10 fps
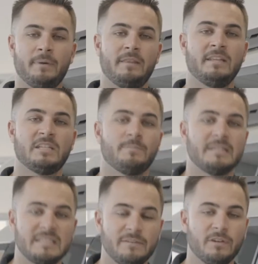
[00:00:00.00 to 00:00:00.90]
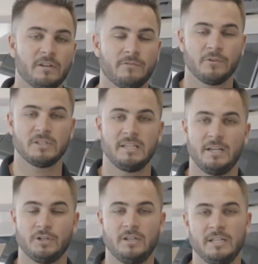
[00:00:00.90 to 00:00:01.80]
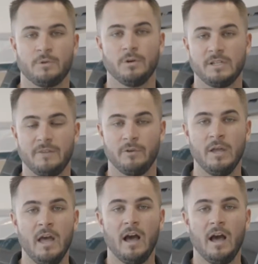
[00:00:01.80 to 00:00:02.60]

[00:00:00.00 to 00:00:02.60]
but this specific First Edition is going to give you